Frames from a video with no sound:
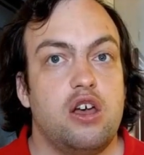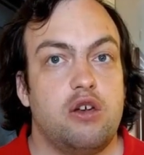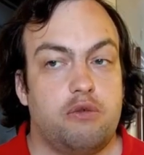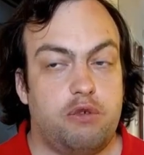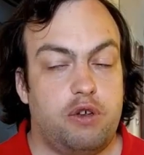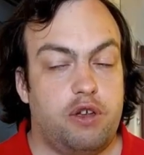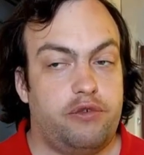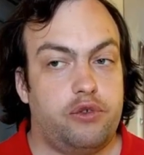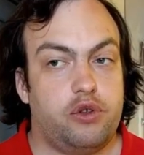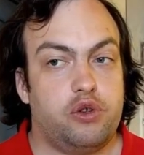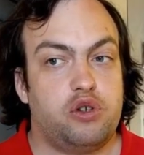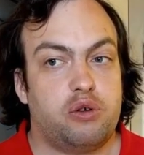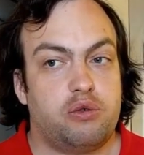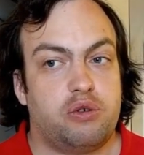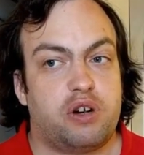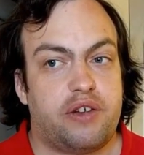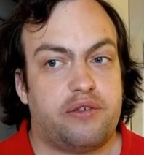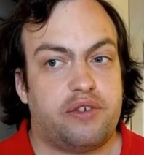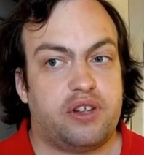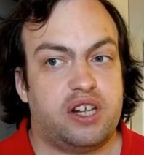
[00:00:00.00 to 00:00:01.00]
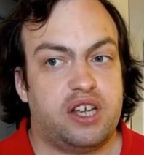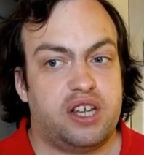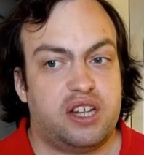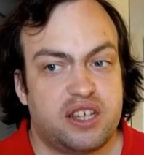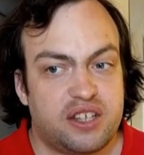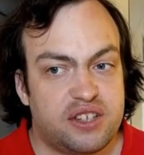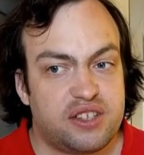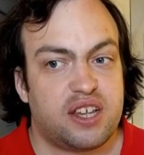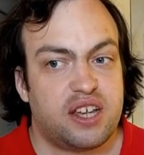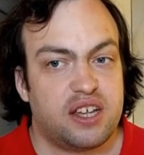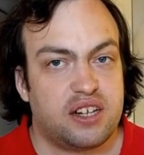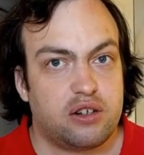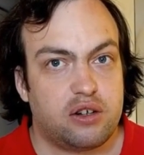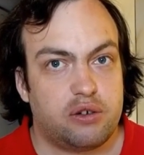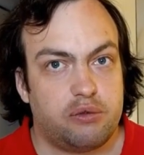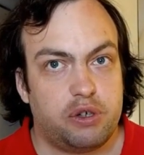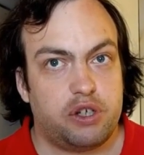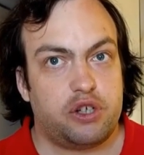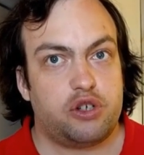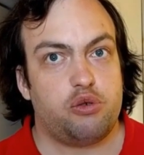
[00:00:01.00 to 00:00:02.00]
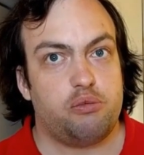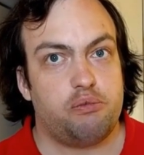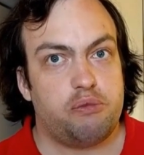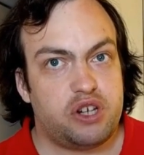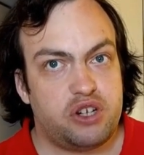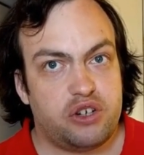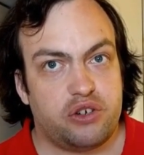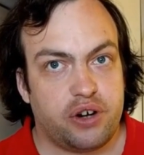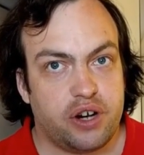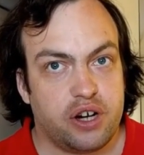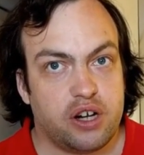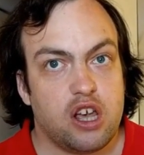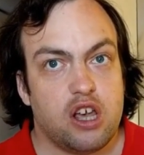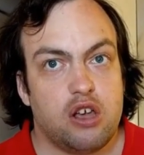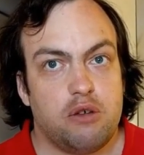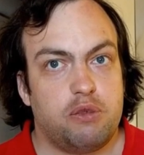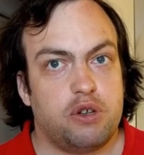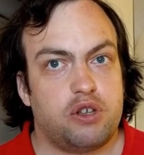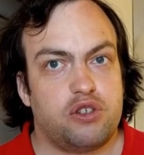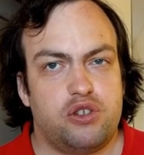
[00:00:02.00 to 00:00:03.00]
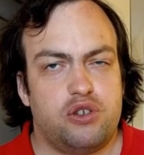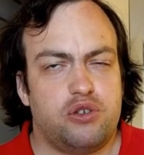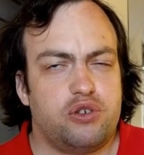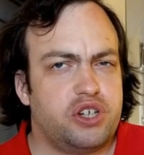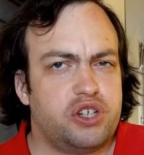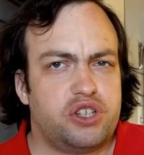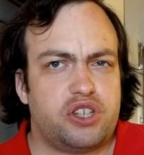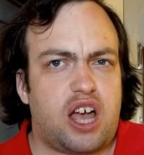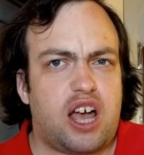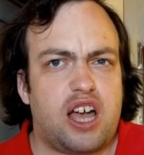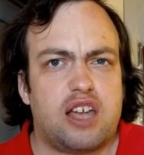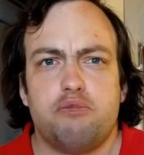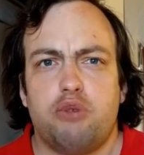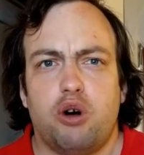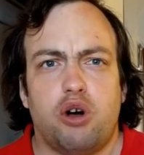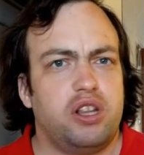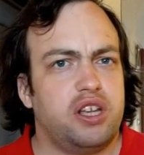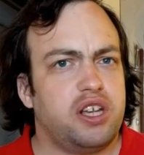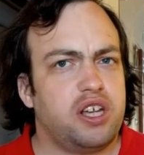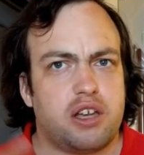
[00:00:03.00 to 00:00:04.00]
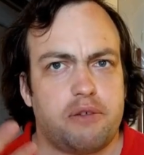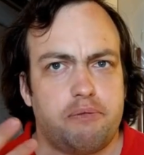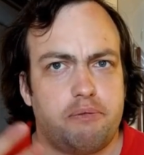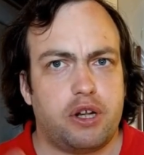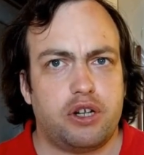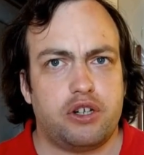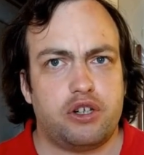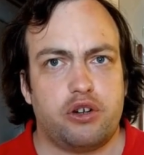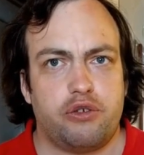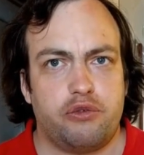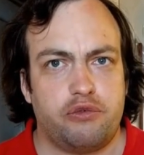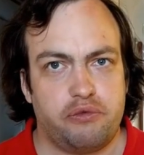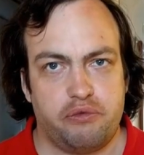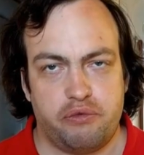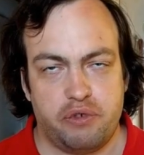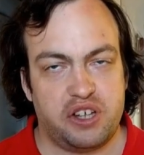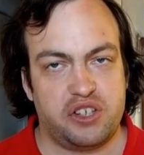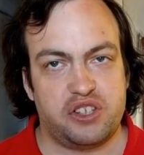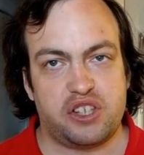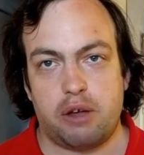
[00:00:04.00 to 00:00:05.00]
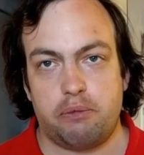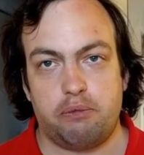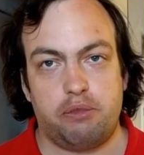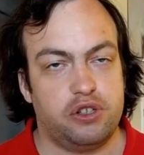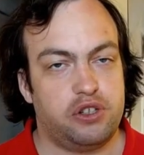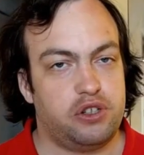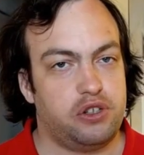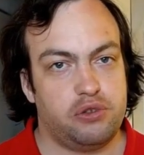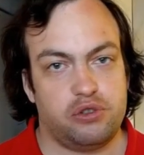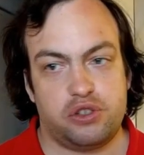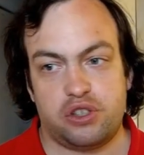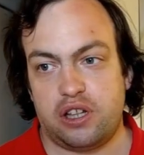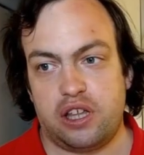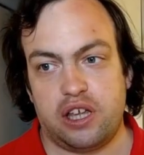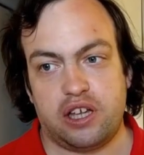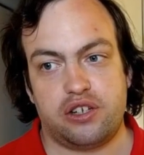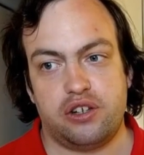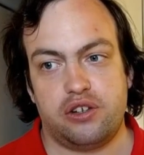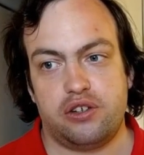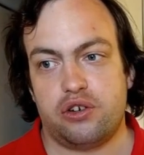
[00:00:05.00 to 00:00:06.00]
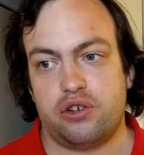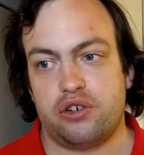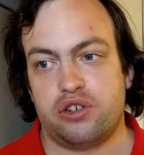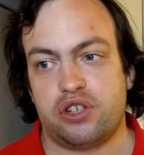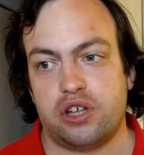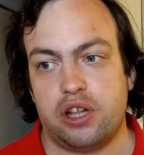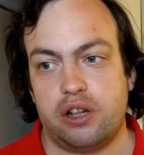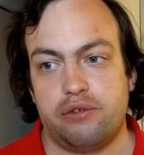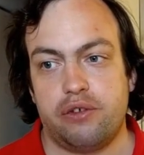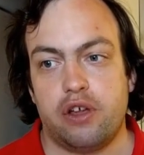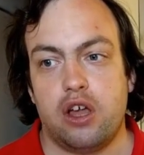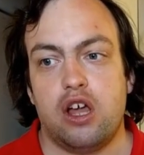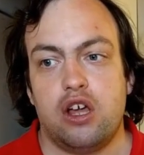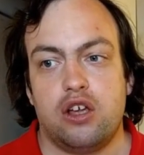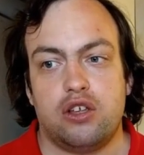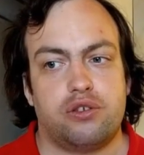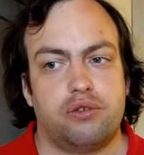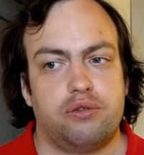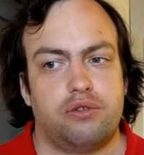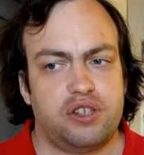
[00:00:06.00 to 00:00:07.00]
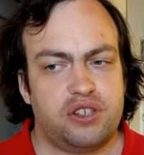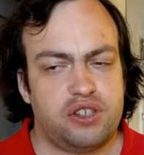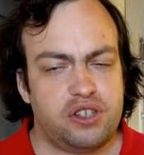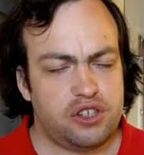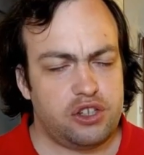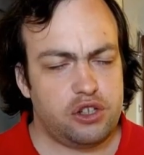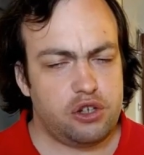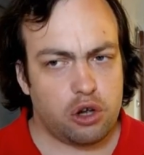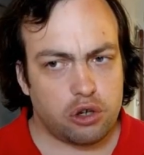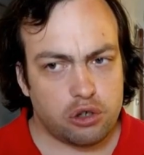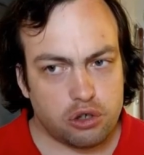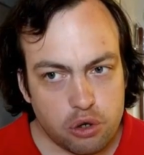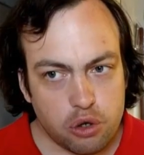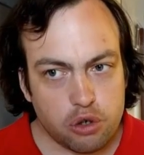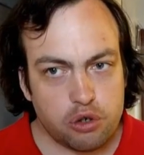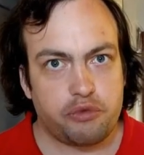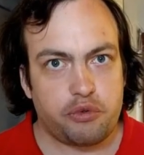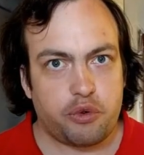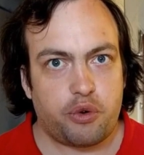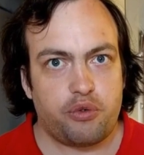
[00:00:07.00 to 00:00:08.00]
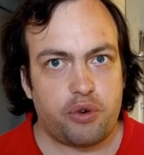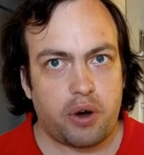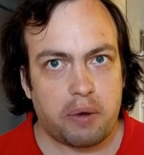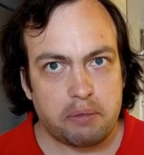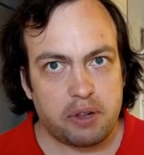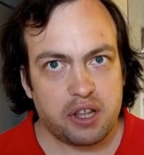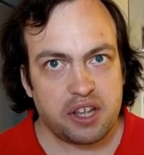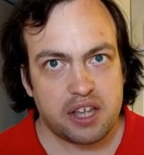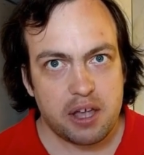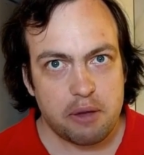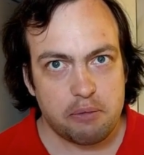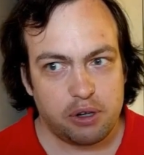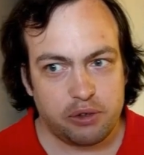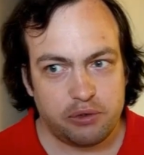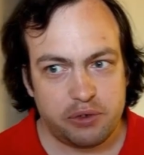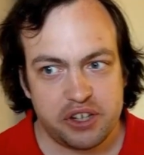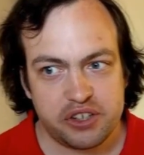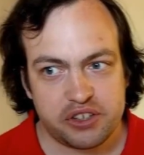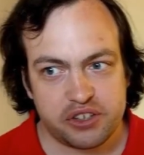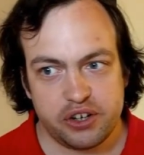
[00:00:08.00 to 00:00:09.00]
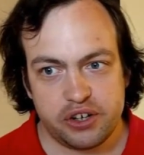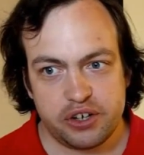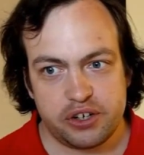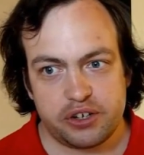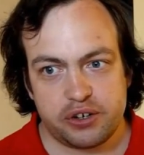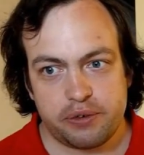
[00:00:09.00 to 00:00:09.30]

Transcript: if you don't have a data set on which to measure it, because you're just eyeballing a bunch of examples you selected yourself. So this is not good for replicable research.